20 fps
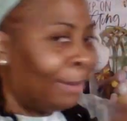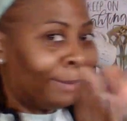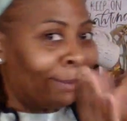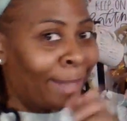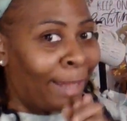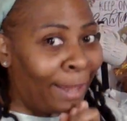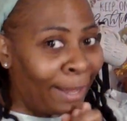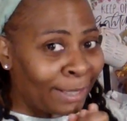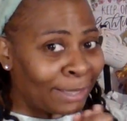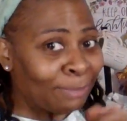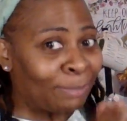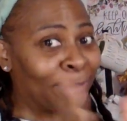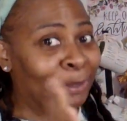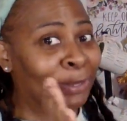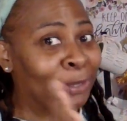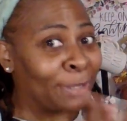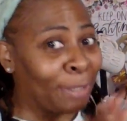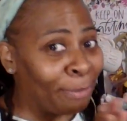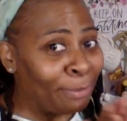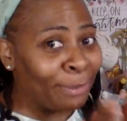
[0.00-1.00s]
Last but
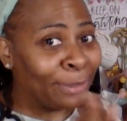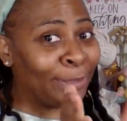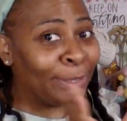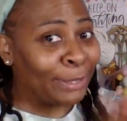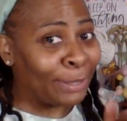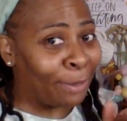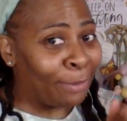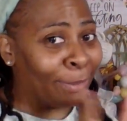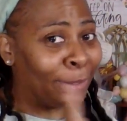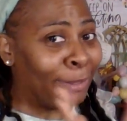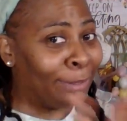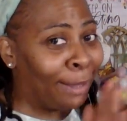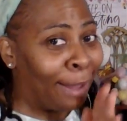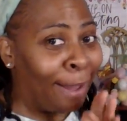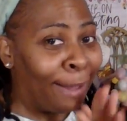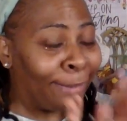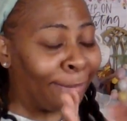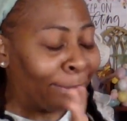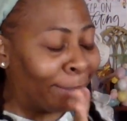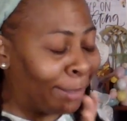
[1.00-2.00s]
certainly, certainly
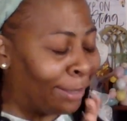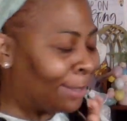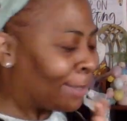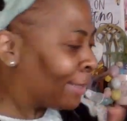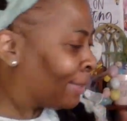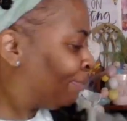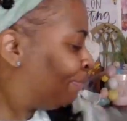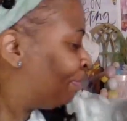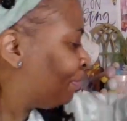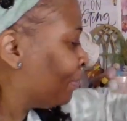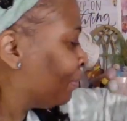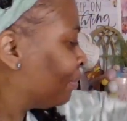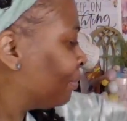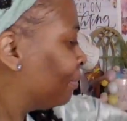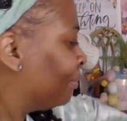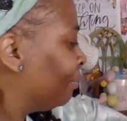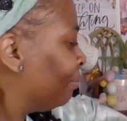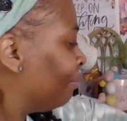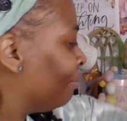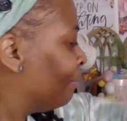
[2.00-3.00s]
not least,
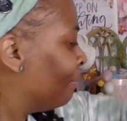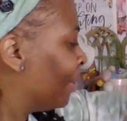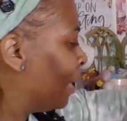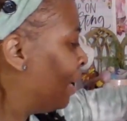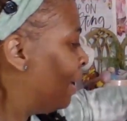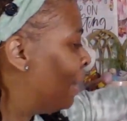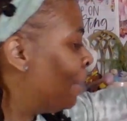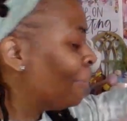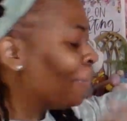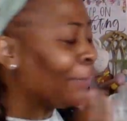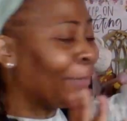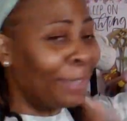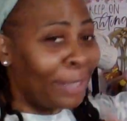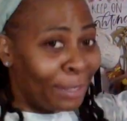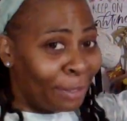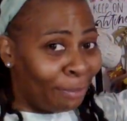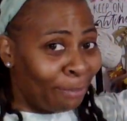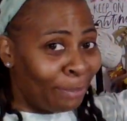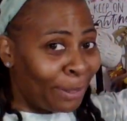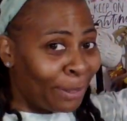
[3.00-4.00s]
the
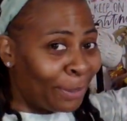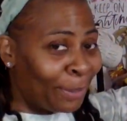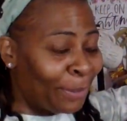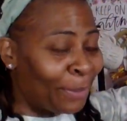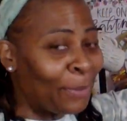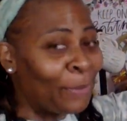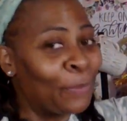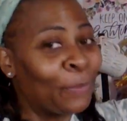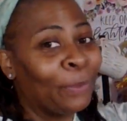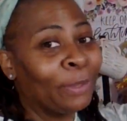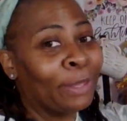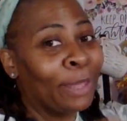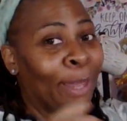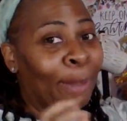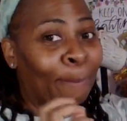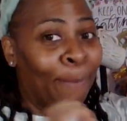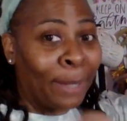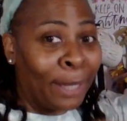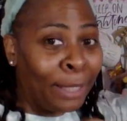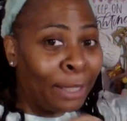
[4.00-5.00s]
Nutter Butter with
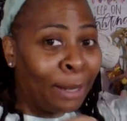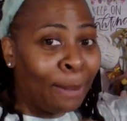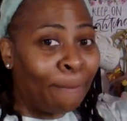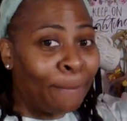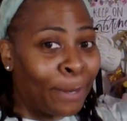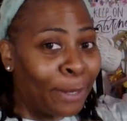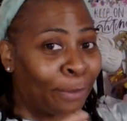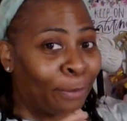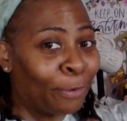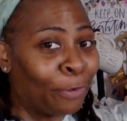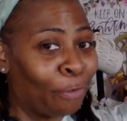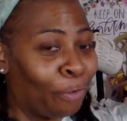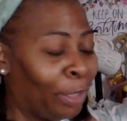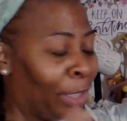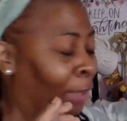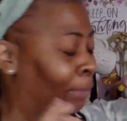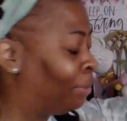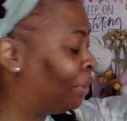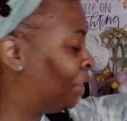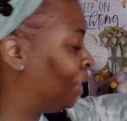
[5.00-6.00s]
a peanut butter
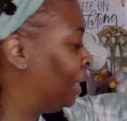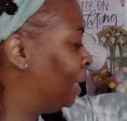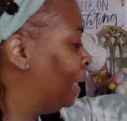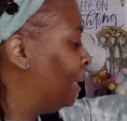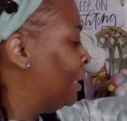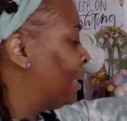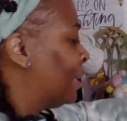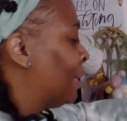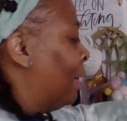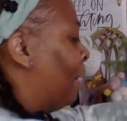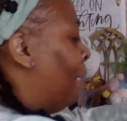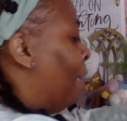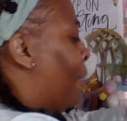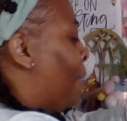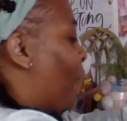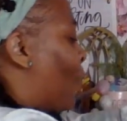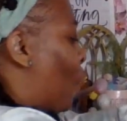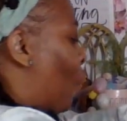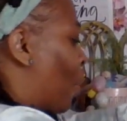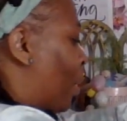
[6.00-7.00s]
cream cheese
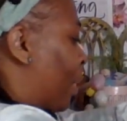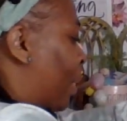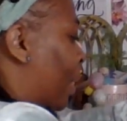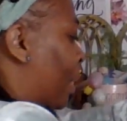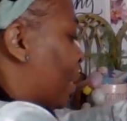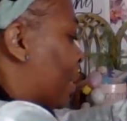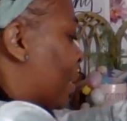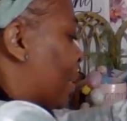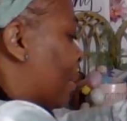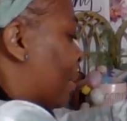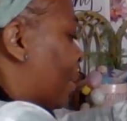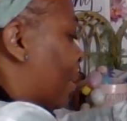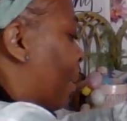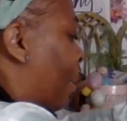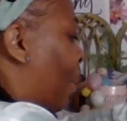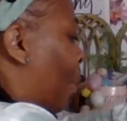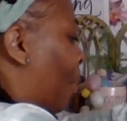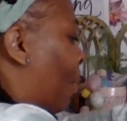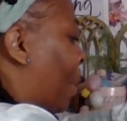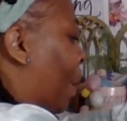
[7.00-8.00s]
on it.
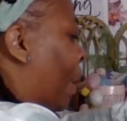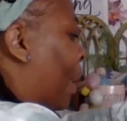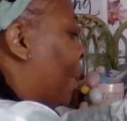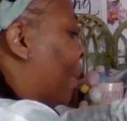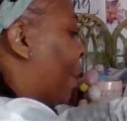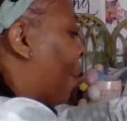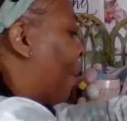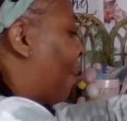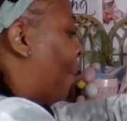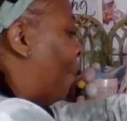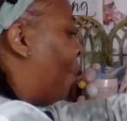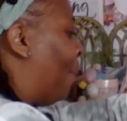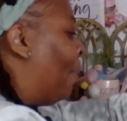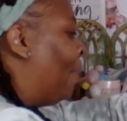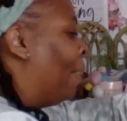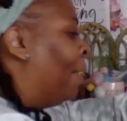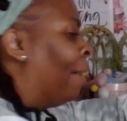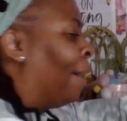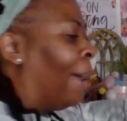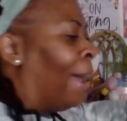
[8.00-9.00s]
Okay, y'all
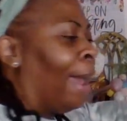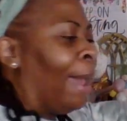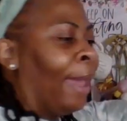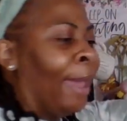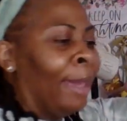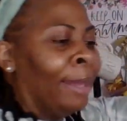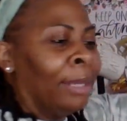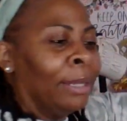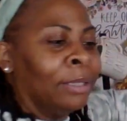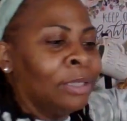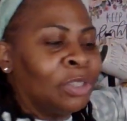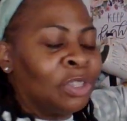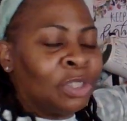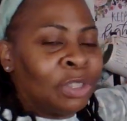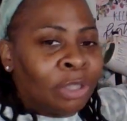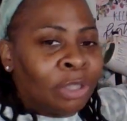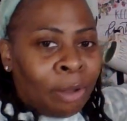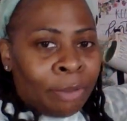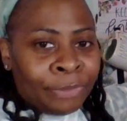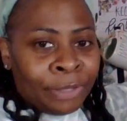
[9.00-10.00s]
and
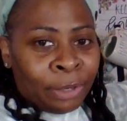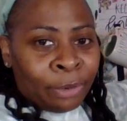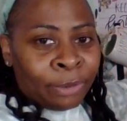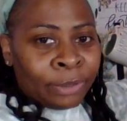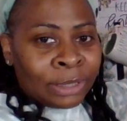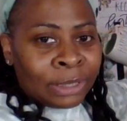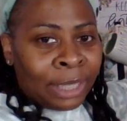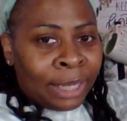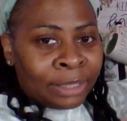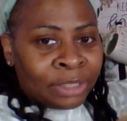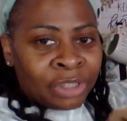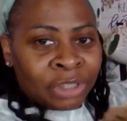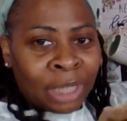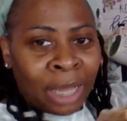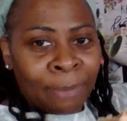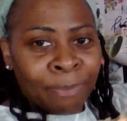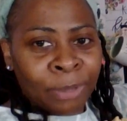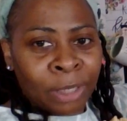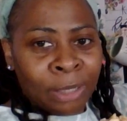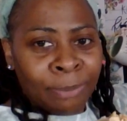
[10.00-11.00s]
there is like
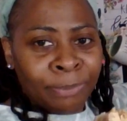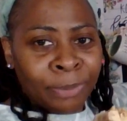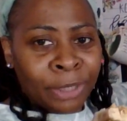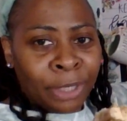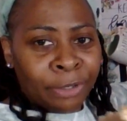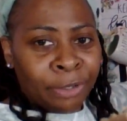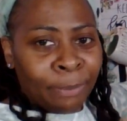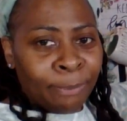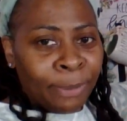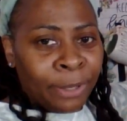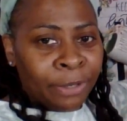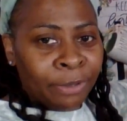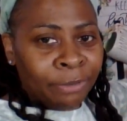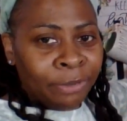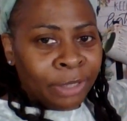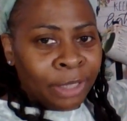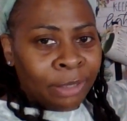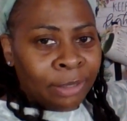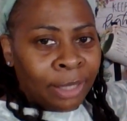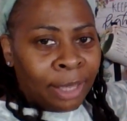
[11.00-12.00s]
chopped up nutter butter.
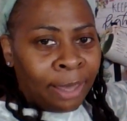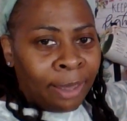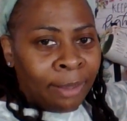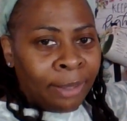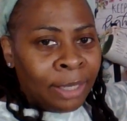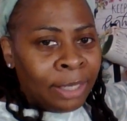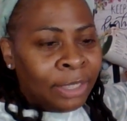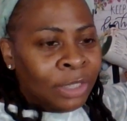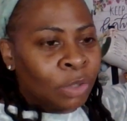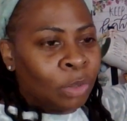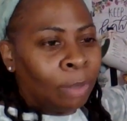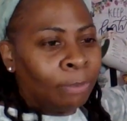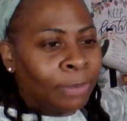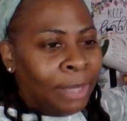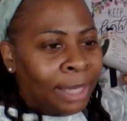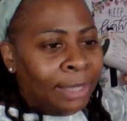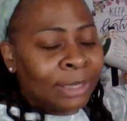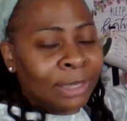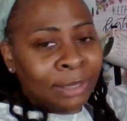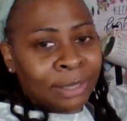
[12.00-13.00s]
Look at that. So I'm
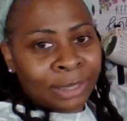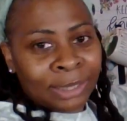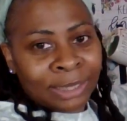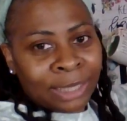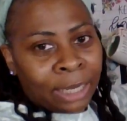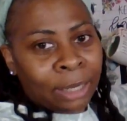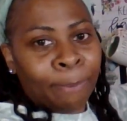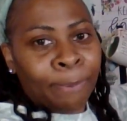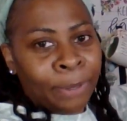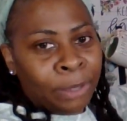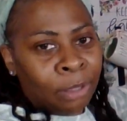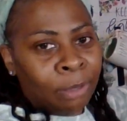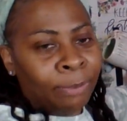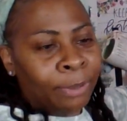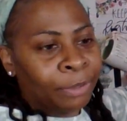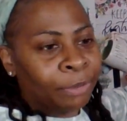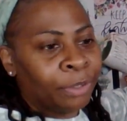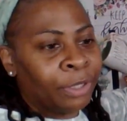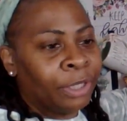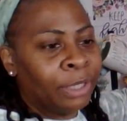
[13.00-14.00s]
guessing this is like a peanut
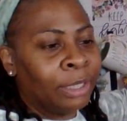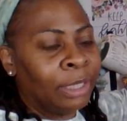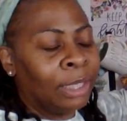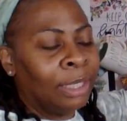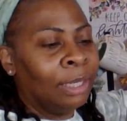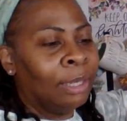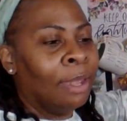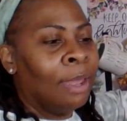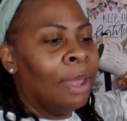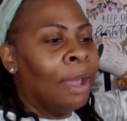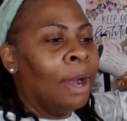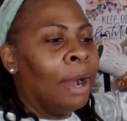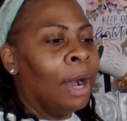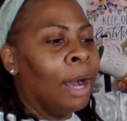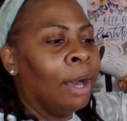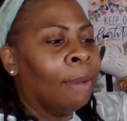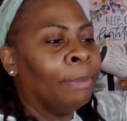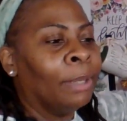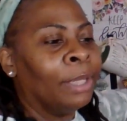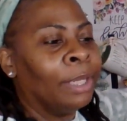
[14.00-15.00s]
butter cookie.
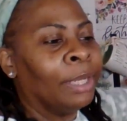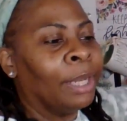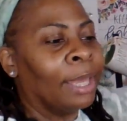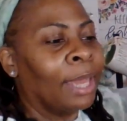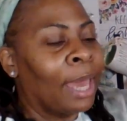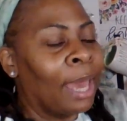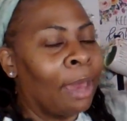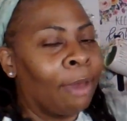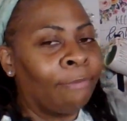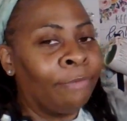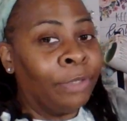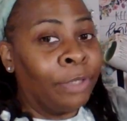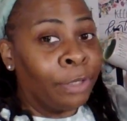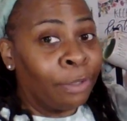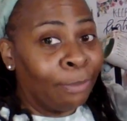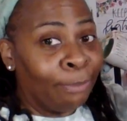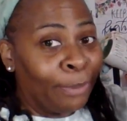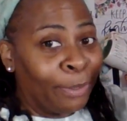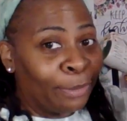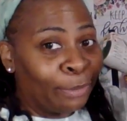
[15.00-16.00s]
Um, and then they have
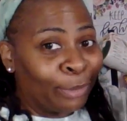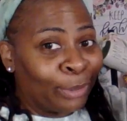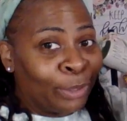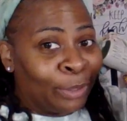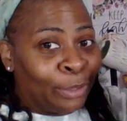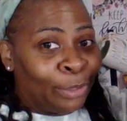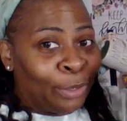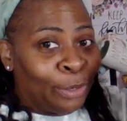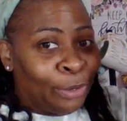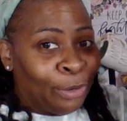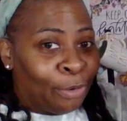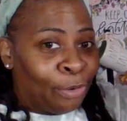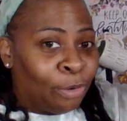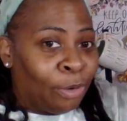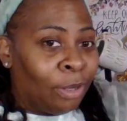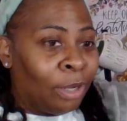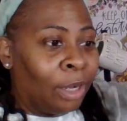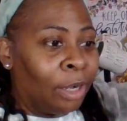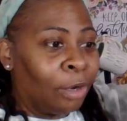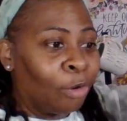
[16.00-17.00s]
nutter butters
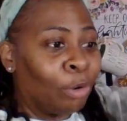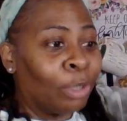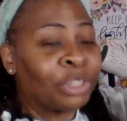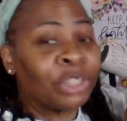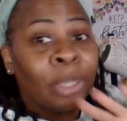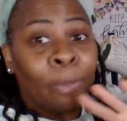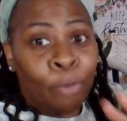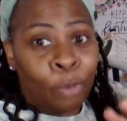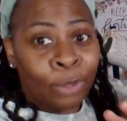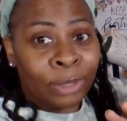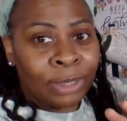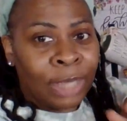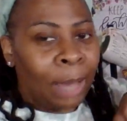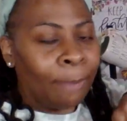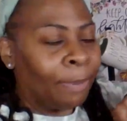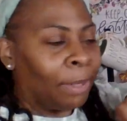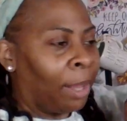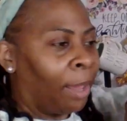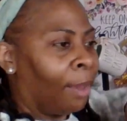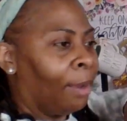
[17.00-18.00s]
uh, crushed up on
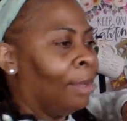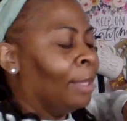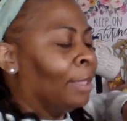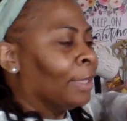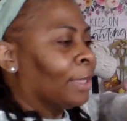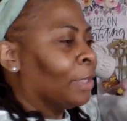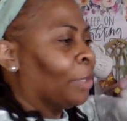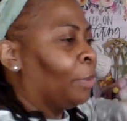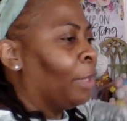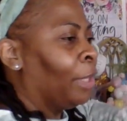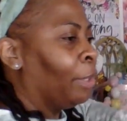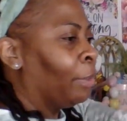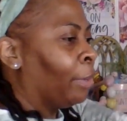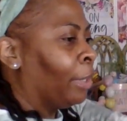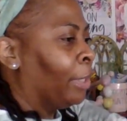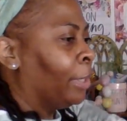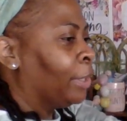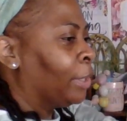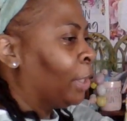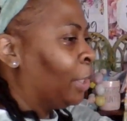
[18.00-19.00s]
top of that. So here
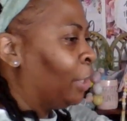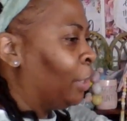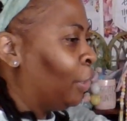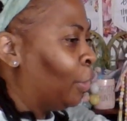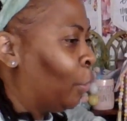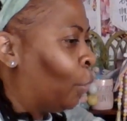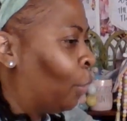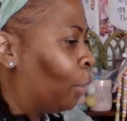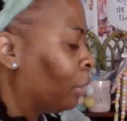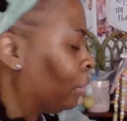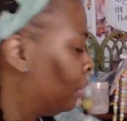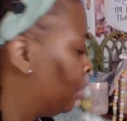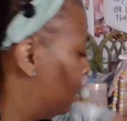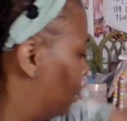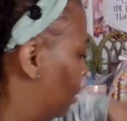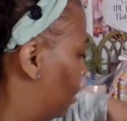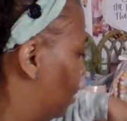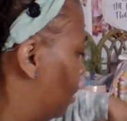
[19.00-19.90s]
is yours.